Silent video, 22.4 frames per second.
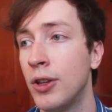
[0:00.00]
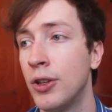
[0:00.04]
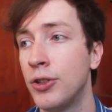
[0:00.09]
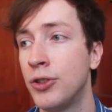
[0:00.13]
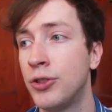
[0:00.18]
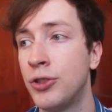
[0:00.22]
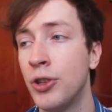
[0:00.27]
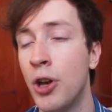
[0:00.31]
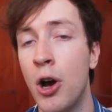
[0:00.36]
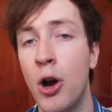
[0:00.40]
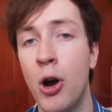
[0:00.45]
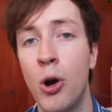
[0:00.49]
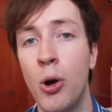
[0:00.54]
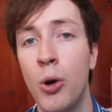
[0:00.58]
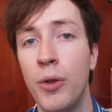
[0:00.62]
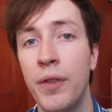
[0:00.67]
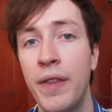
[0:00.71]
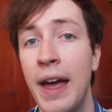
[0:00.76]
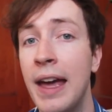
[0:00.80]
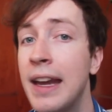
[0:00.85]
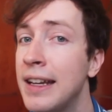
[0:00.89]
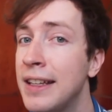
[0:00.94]

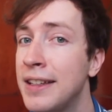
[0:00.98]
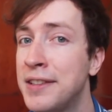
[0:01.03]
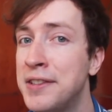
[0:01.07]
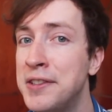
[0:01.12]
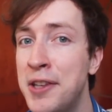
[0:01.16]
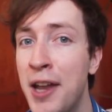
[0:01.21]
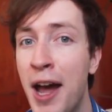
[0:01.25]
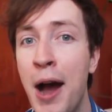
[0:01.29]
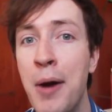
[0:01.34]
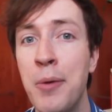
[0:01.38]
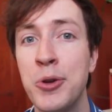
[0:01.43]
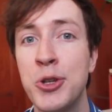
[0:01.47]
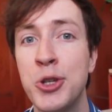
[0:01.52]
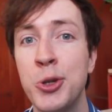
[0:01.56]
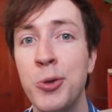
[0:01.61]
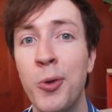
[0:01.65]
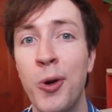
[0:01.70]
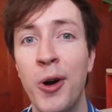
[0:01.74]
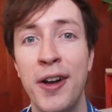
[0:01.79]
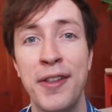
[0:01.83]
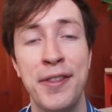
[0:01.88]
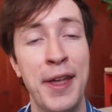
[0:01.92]
So that is not what you
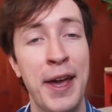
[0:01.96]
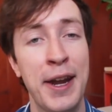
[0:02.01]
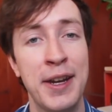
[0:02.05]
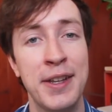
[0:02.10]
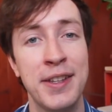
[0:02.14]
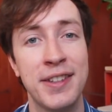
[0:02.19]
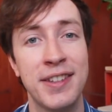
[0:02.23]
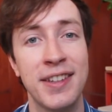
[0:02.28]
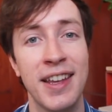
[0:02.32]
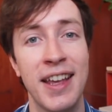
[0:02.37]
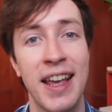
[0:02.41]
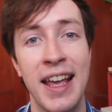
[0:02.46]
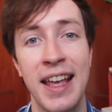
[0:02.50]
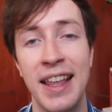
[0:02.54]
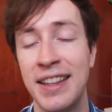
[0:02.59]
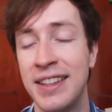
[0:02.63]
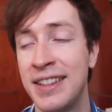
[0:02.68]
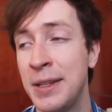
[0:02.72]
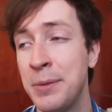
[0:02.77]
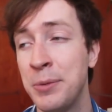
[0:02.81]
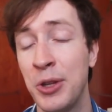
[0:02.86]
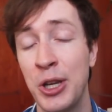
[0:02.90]
want. That is
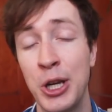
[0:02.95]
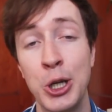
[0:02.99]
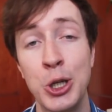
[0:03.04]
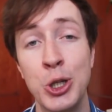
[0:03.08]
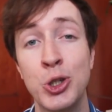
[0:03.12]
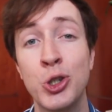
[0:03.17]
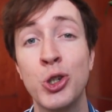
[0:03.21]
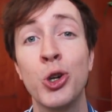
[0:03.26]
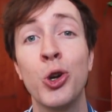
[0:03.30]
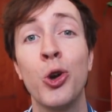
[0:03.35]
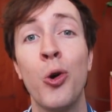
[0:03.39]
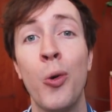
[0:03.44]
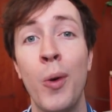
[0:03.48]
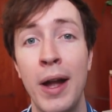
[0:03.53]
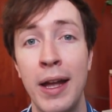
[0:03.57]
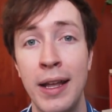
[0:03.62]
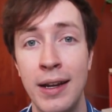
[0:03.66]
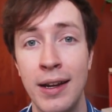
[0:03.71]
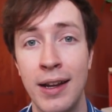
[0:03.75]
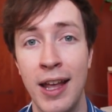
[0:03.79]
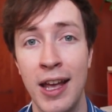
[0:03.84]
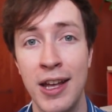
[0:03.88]
seems like a sure
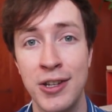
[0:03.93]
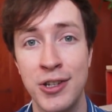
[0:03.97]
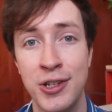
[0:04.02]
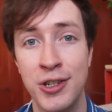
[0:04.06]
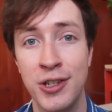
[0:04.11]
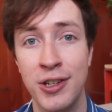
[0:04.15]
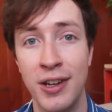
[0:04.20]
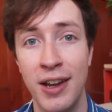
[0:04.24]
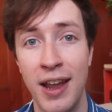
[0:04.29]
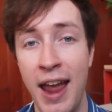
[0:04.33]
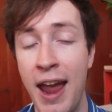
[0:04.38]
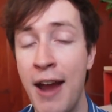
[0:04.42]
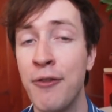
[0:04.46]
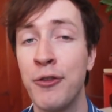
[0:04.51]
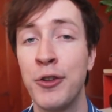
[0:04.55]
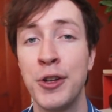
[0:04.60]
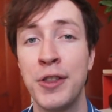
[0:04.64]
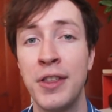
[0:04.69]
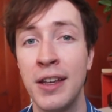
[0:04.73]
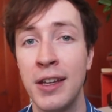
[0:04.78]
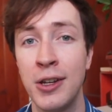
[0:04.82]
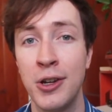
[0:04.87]
way to catch
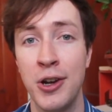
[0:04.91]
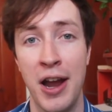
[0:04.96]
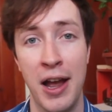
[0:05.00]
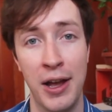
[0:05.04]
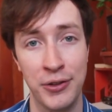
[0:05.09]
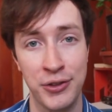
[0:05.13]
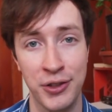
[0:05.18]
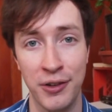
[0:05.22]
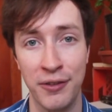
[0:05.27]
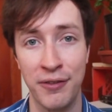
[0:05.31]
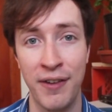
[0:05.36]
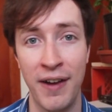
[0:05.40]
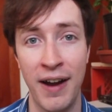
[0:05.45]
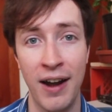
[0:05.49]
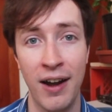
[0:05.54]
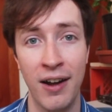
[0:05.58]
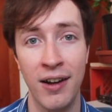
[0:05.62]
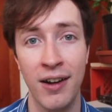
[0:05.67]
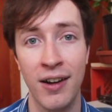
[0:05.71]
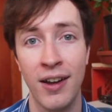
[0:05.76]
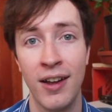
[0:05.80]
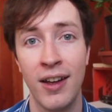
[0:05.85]
everything in your house on
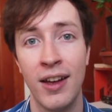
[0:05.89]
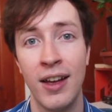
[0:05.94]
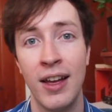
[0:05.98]
fire.